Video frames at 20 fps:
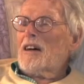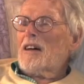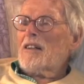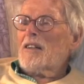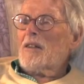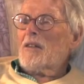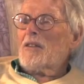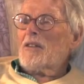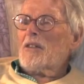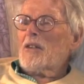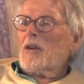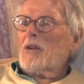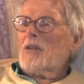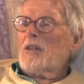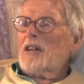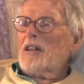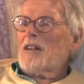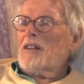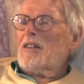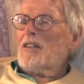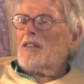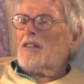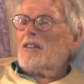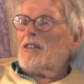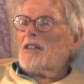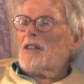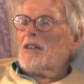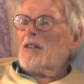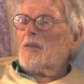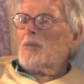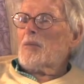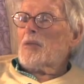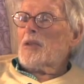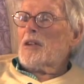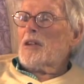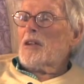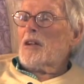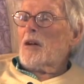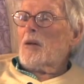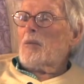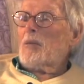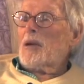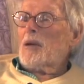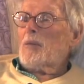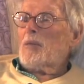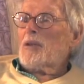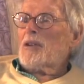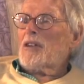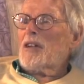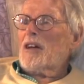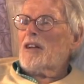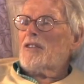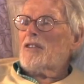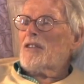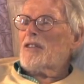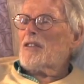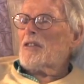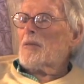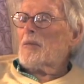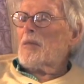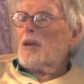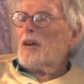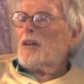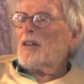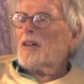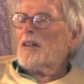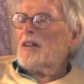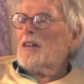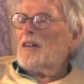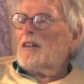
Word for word: there was no need just to you know, be pretentious about it.